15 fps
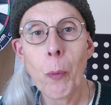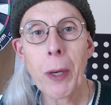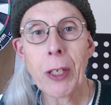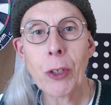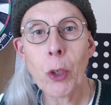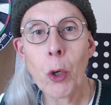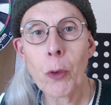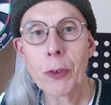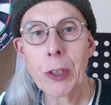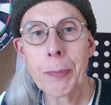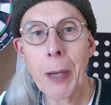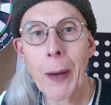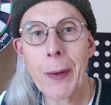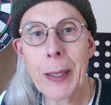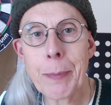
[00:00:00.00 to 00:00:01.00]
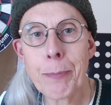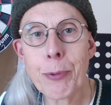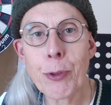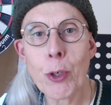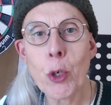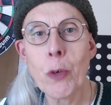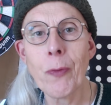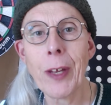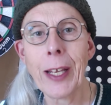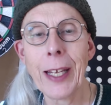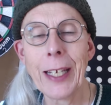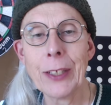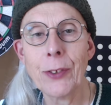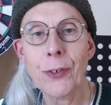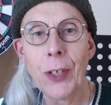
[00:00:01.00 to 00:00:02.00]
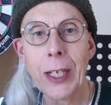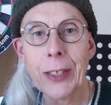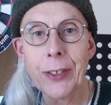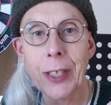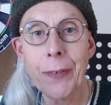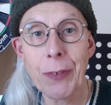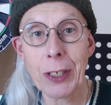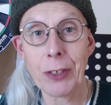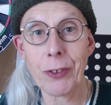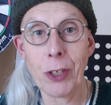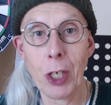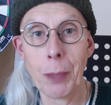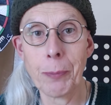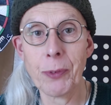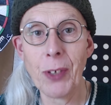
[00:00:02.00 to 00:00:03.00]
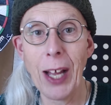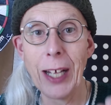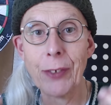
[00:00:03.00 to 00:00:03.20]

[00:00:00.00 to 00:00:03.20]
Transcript: we talked about improving in scientific terms